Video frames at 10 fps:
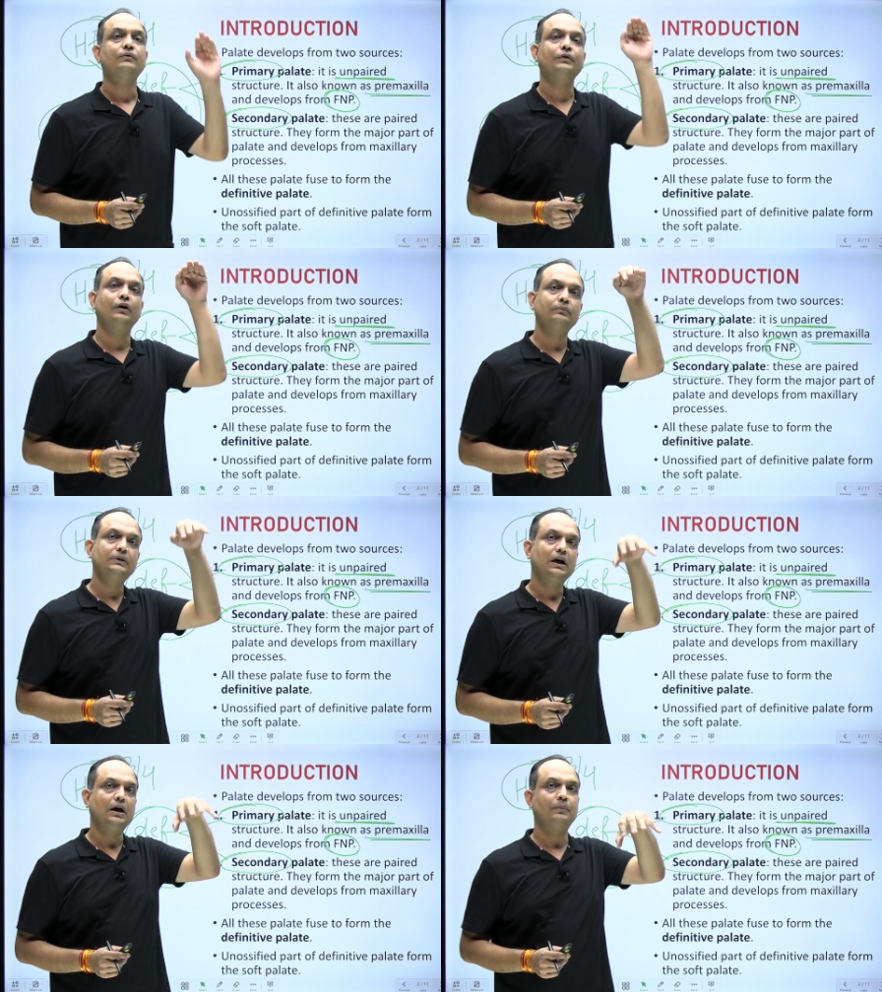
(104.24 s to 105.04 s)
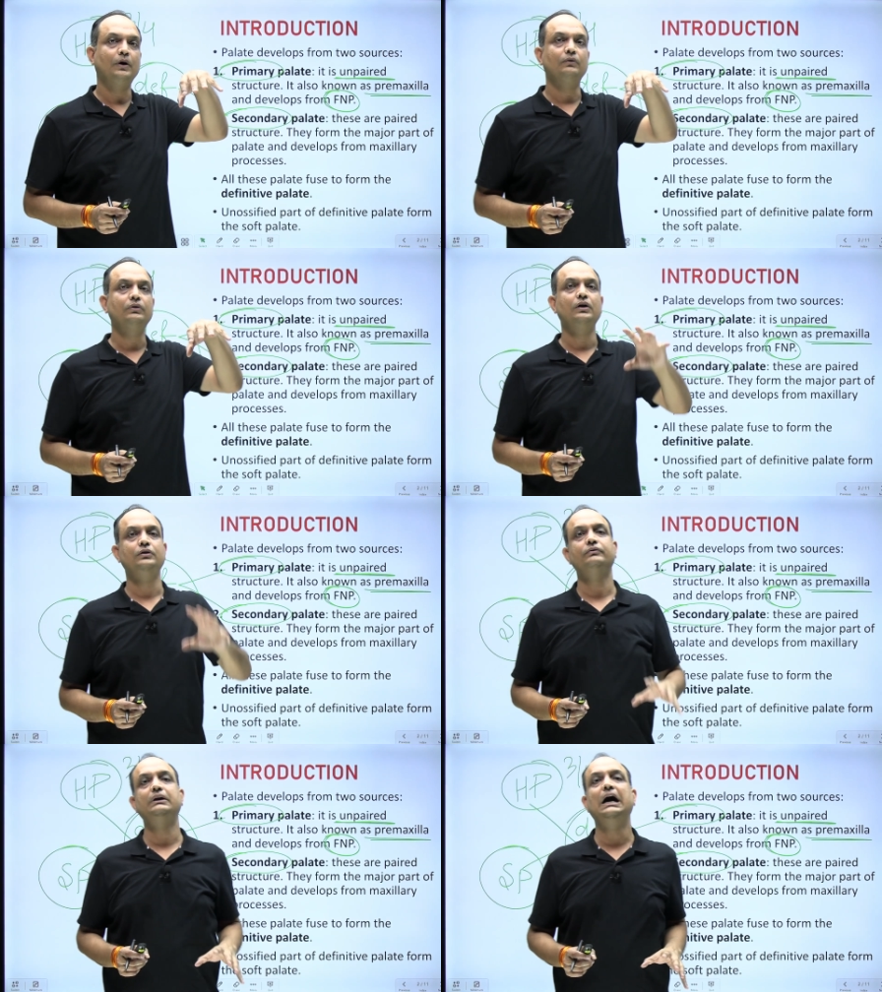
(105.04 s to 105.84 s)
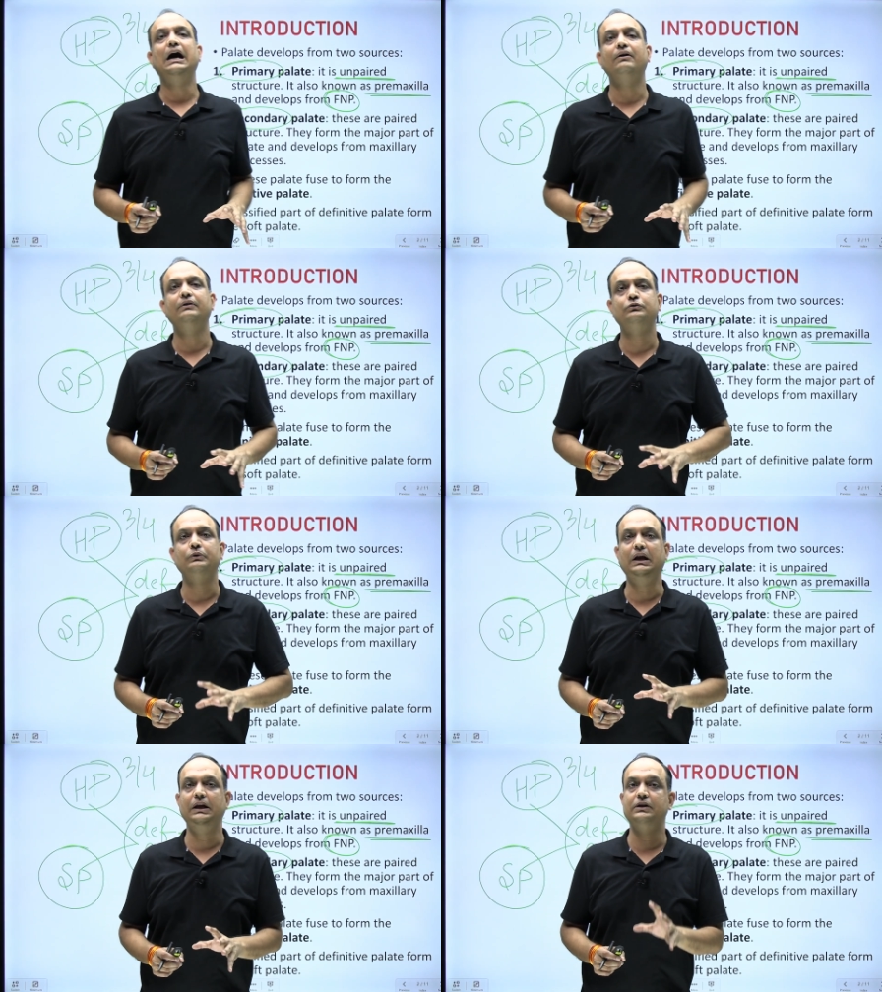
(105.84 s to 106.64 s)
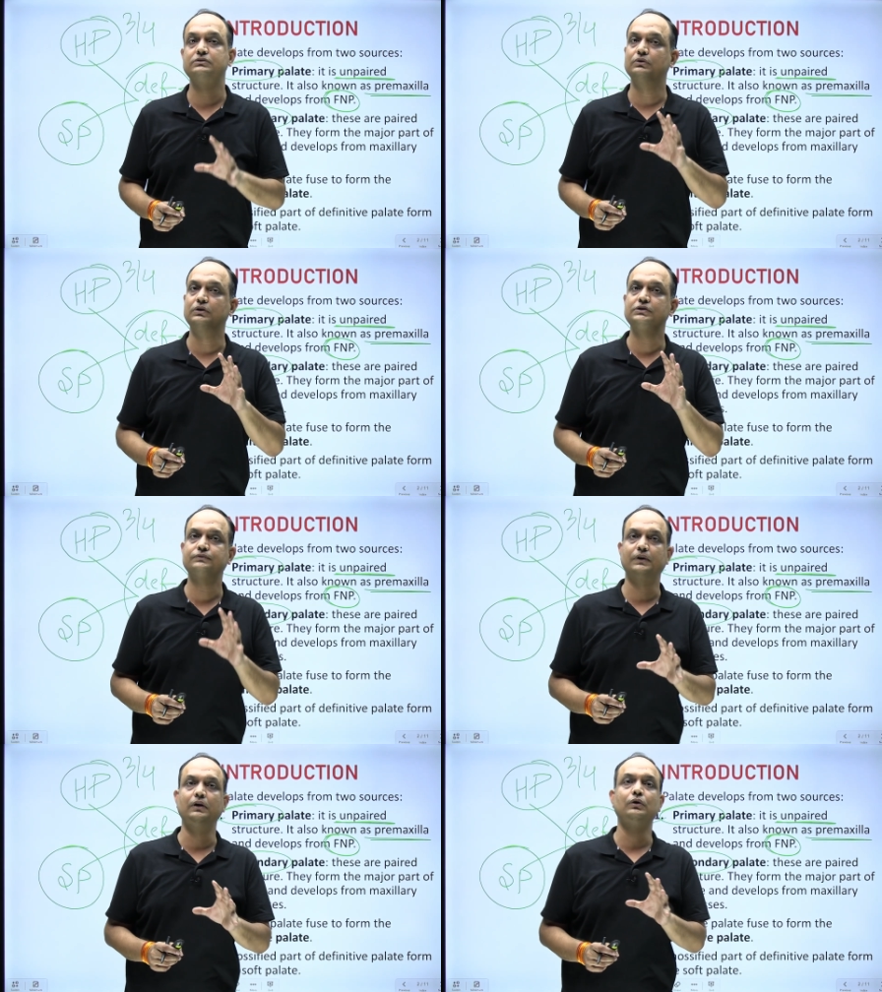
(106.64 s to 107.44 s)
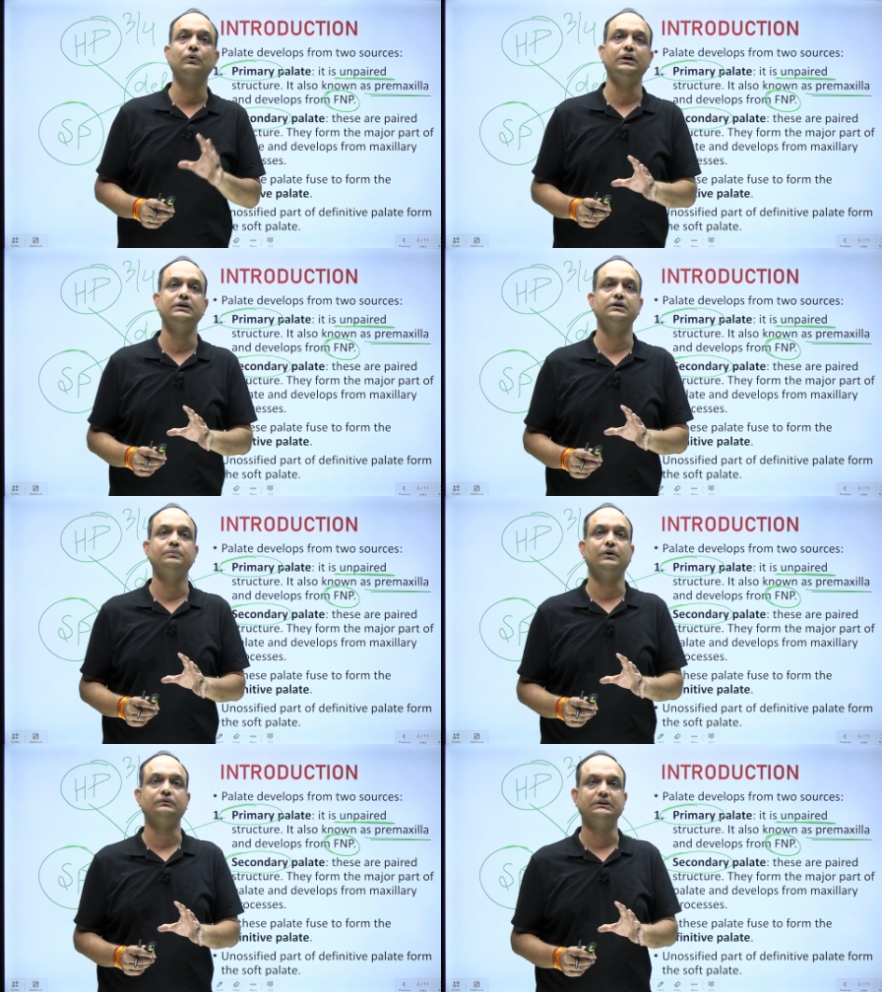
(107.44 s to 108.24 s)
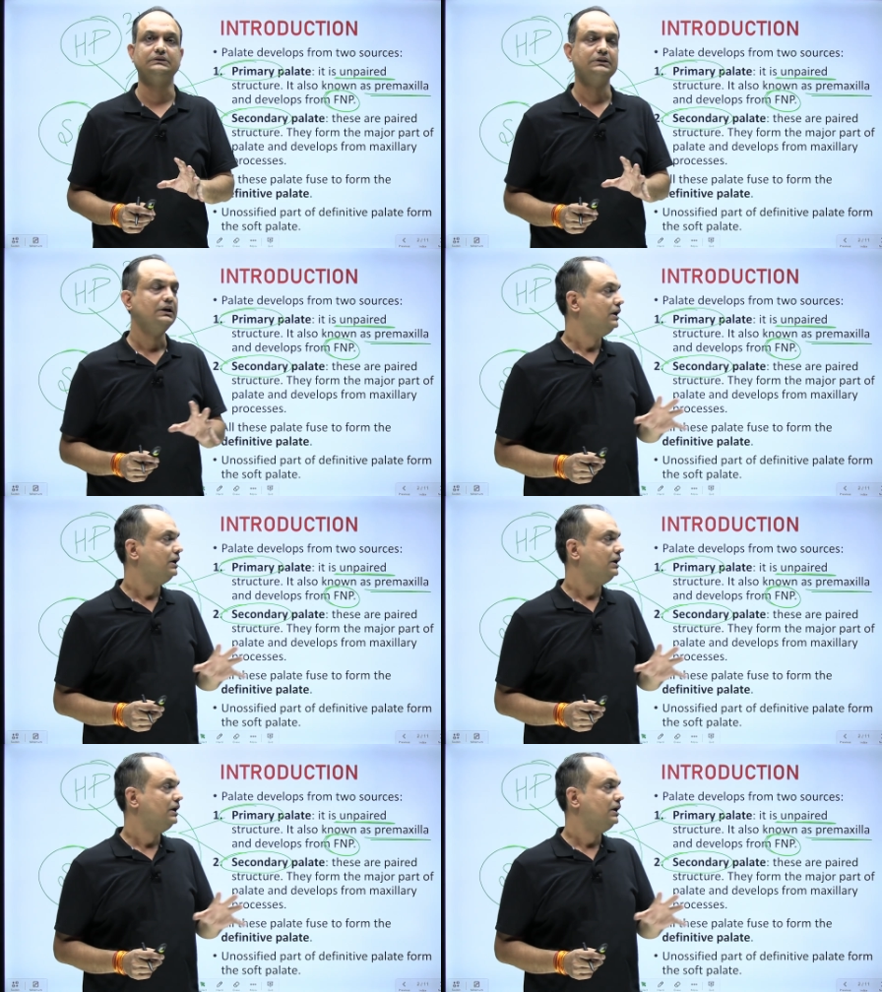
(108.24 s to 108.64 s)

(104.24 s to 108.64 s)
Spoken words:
From the above you will have a swelling is known as frontonasal process.